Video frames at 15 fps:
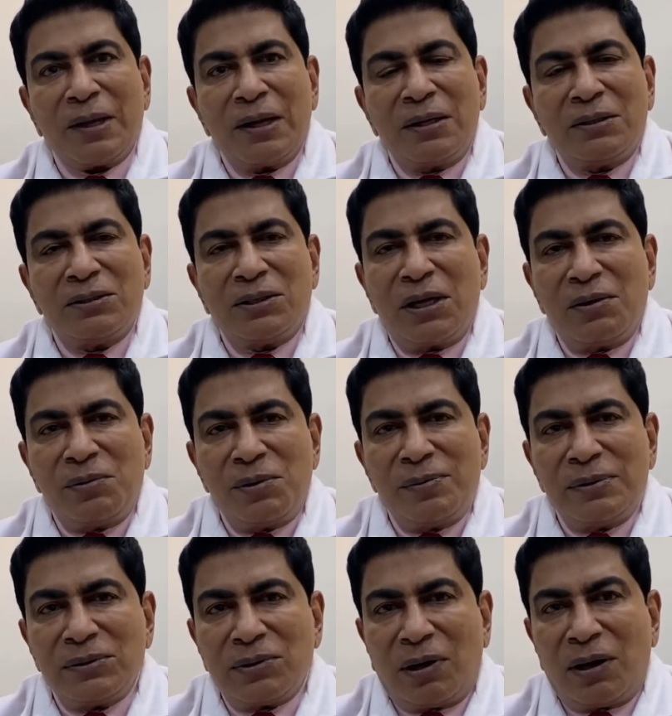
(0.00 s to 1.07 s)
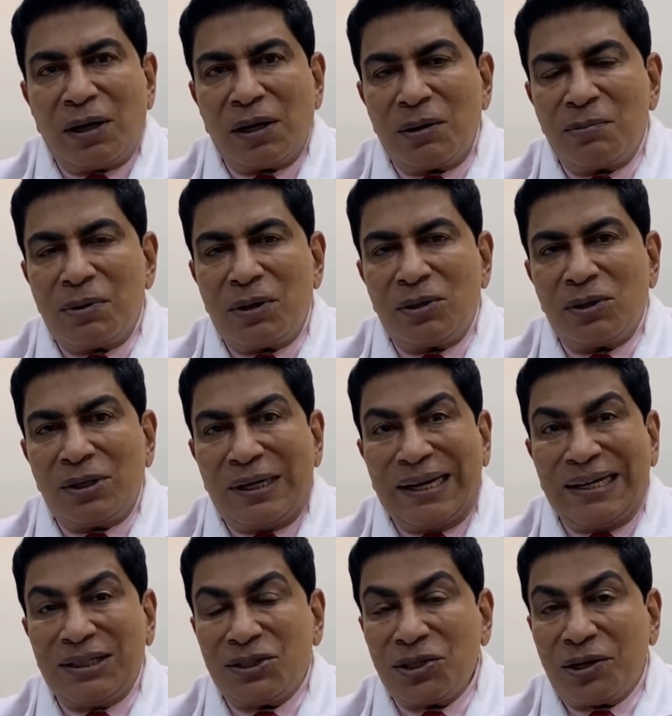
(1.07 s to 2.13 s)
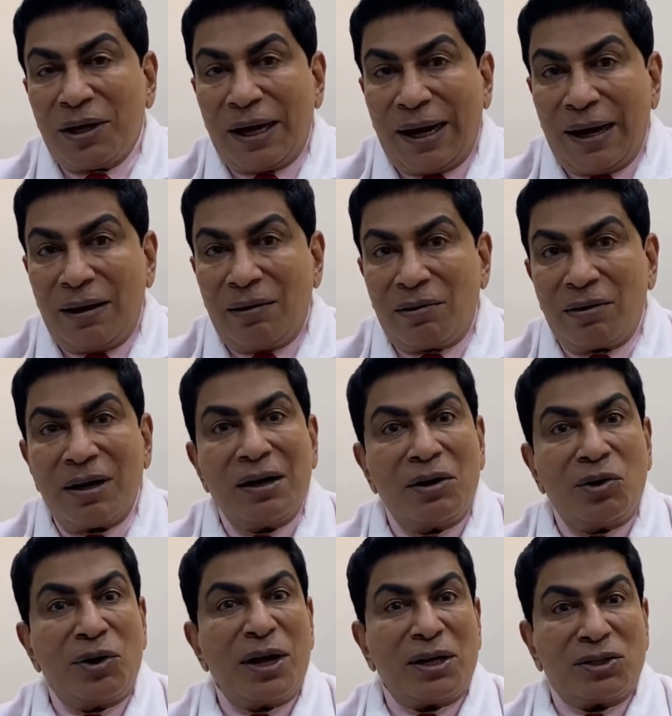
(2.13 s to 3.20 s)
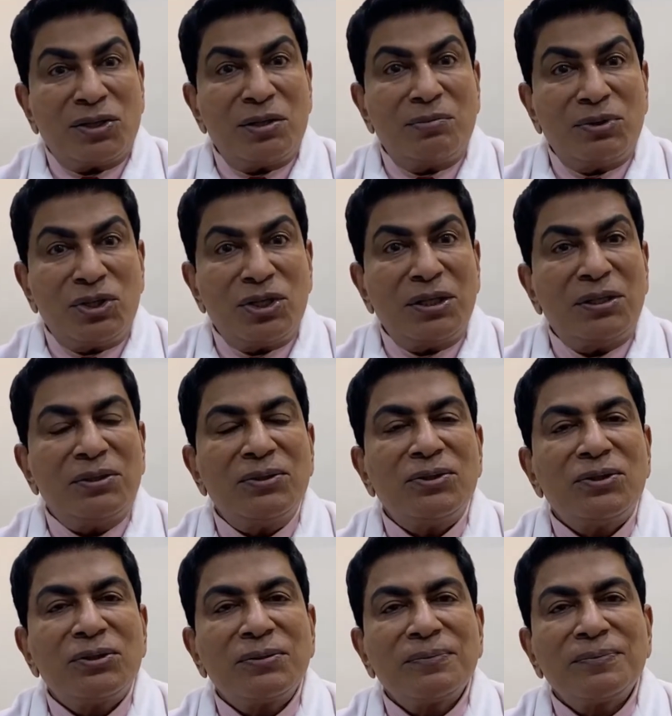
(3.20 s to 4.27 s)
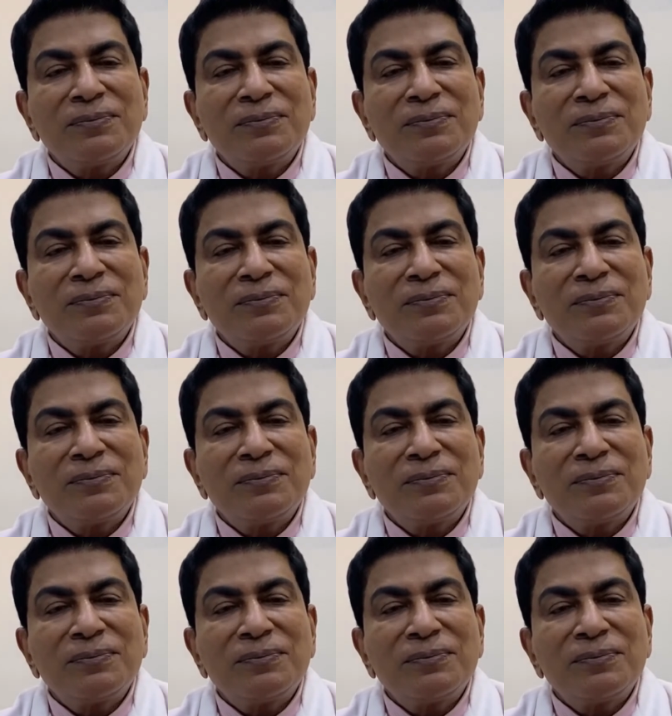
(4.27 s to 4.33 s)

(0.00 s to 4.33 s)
Today we will talk about laser hair reduction machines.